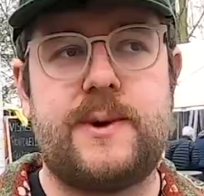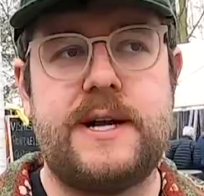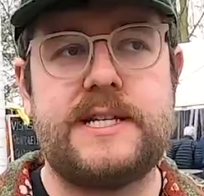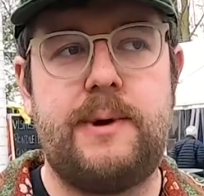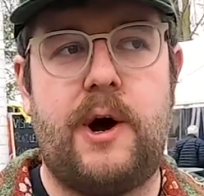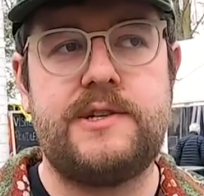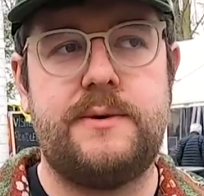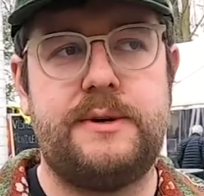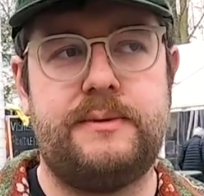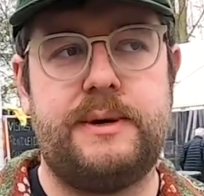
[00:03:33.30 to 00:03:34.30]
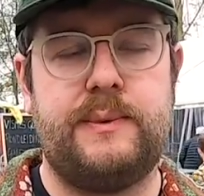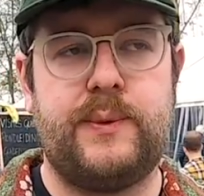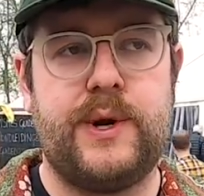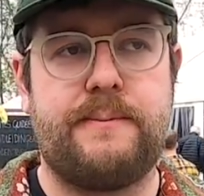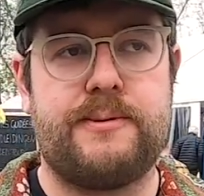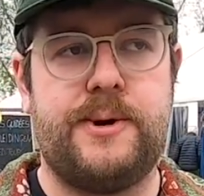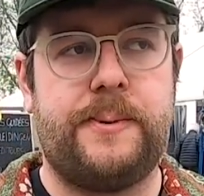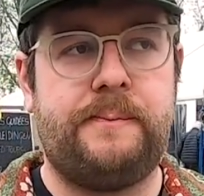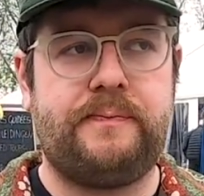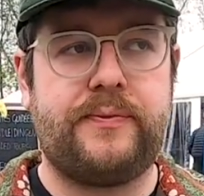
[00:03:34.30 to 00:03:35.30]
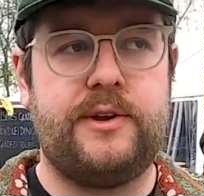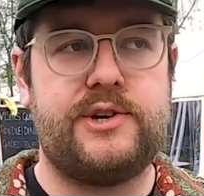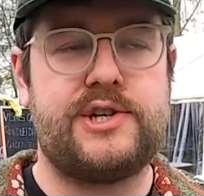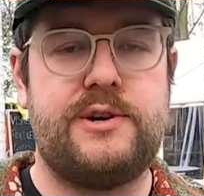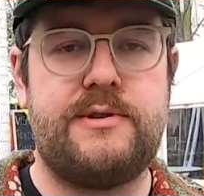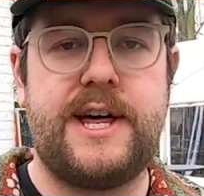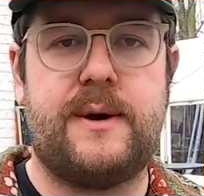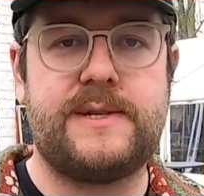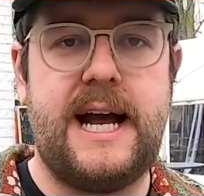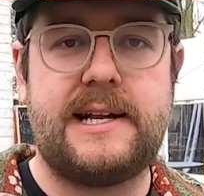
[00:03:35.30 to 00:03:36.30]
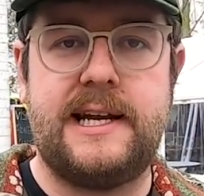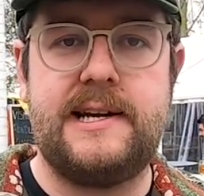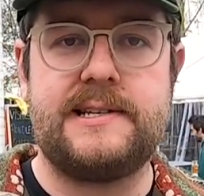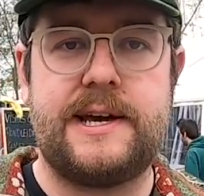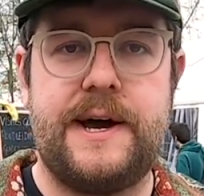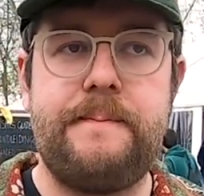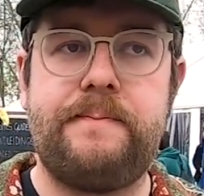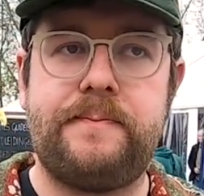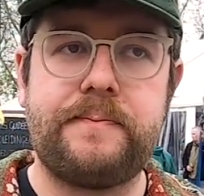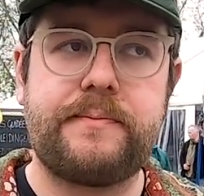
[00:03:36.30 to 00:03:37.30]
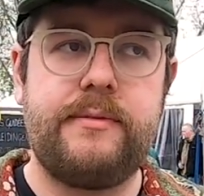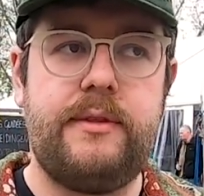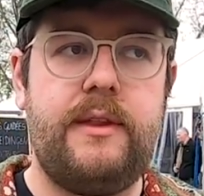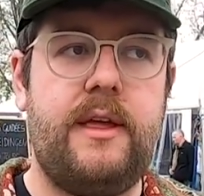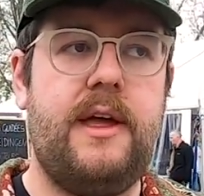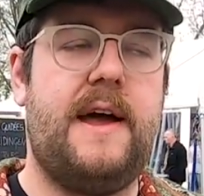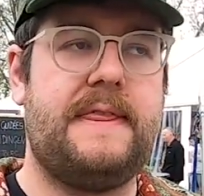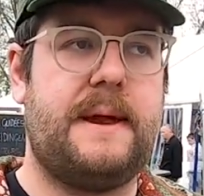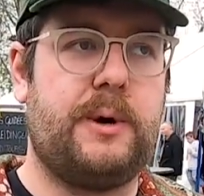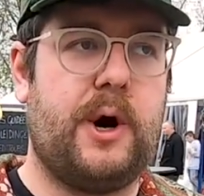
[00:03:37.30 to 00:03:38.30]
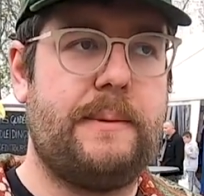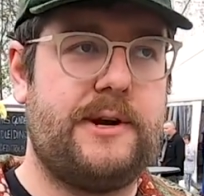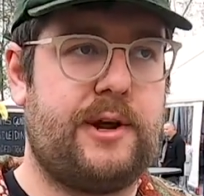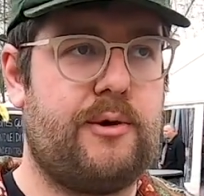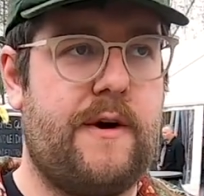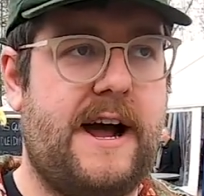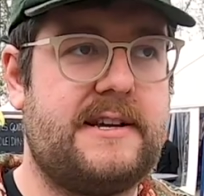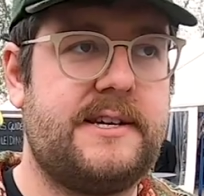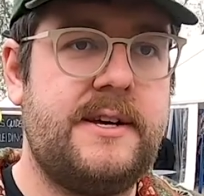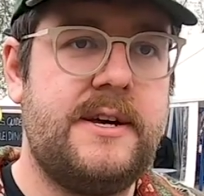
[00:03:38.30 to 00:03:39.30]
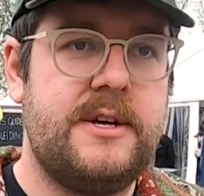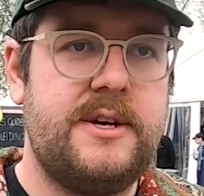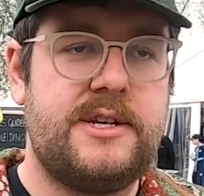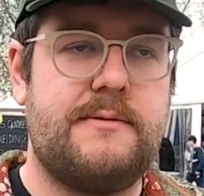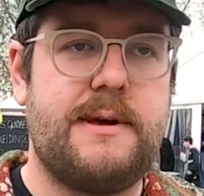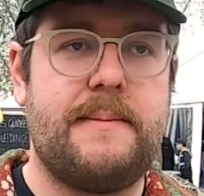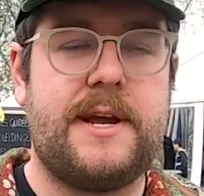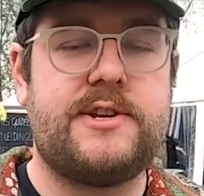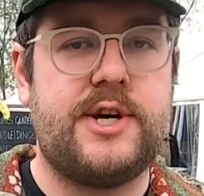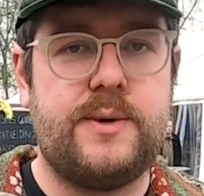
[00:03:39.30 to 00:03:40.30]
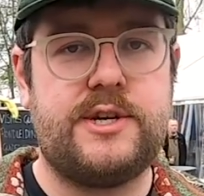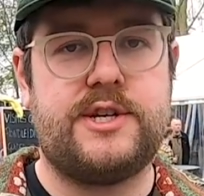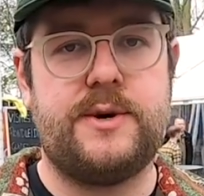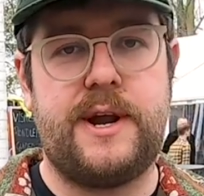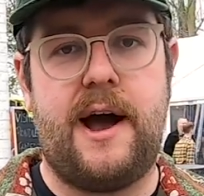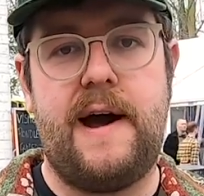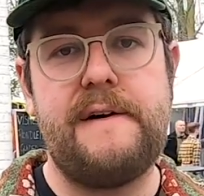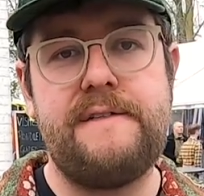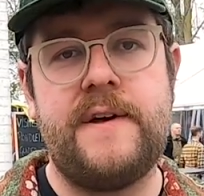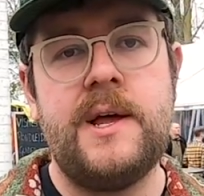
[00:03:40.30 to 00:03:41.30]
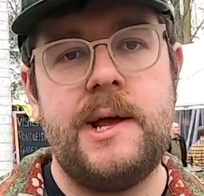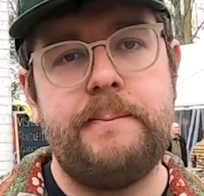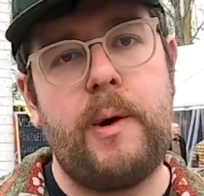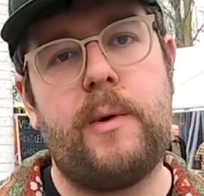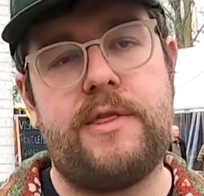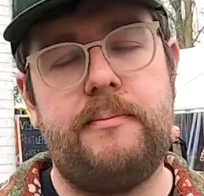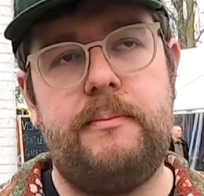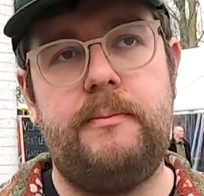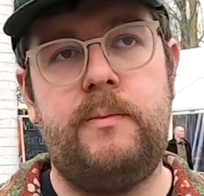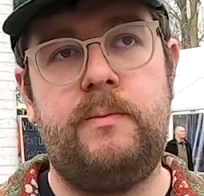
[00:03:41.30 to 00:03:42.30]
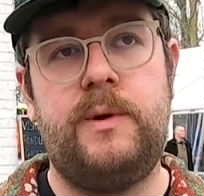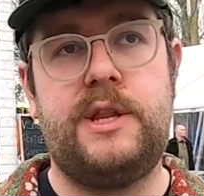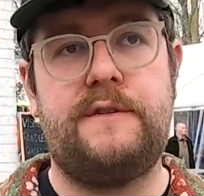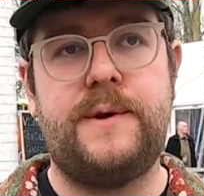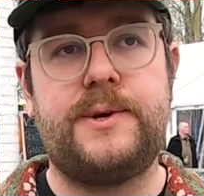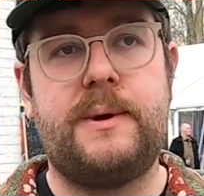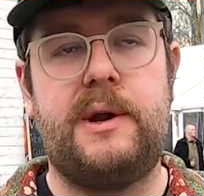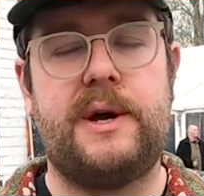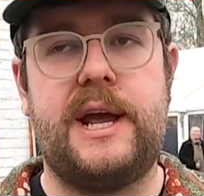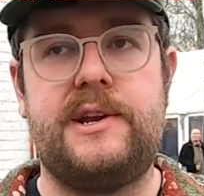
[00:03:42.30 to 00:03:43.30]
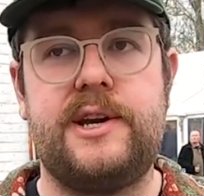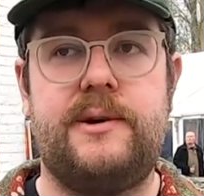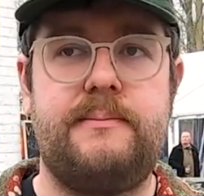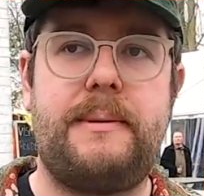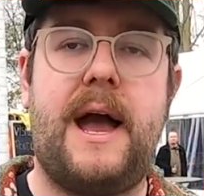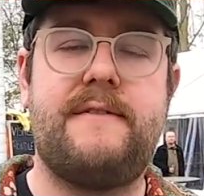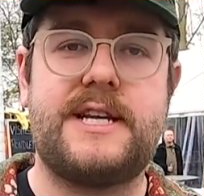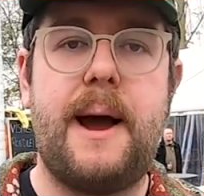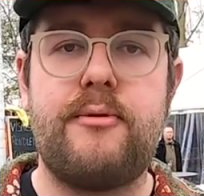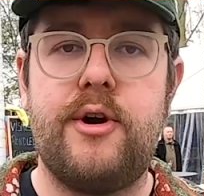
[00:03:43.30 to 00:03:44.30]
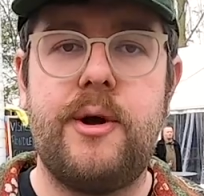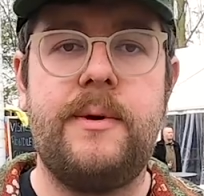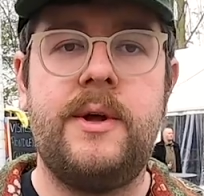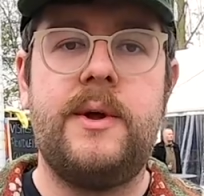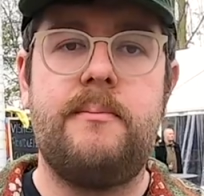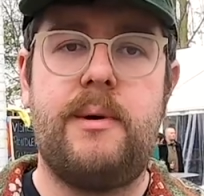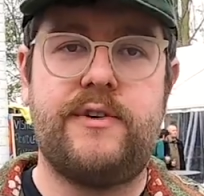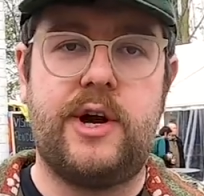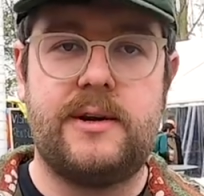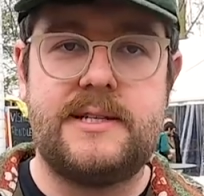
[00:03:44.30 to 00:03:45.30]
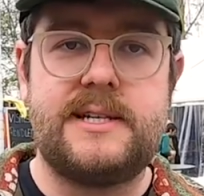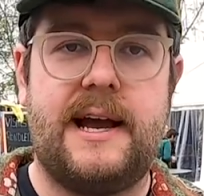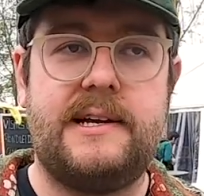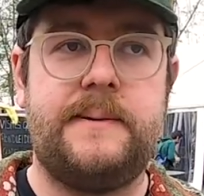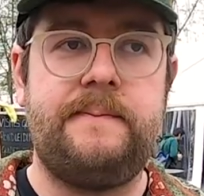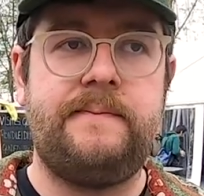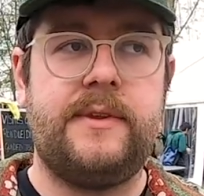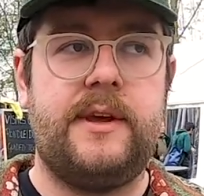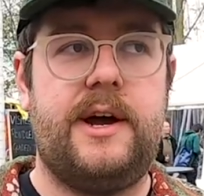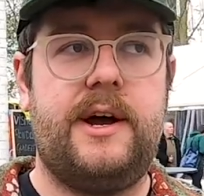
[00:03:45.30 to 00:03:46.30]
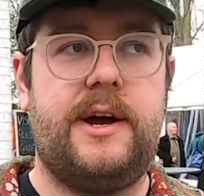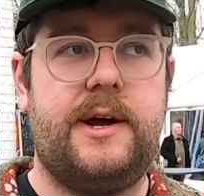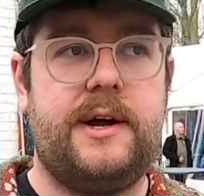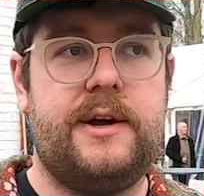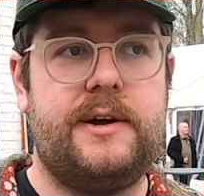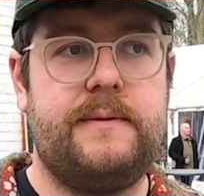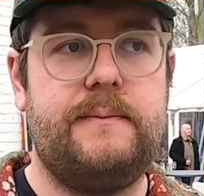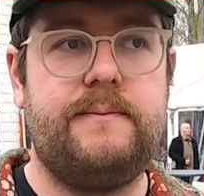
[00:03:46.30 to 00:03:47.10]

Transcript: is quite small, so we will only brew just under a thousand hectoliters a year, and then we're hoping to grow that to maybe two to two and a half. But with in the future, we're looking to maybe have a tap room, more of an on-site uh,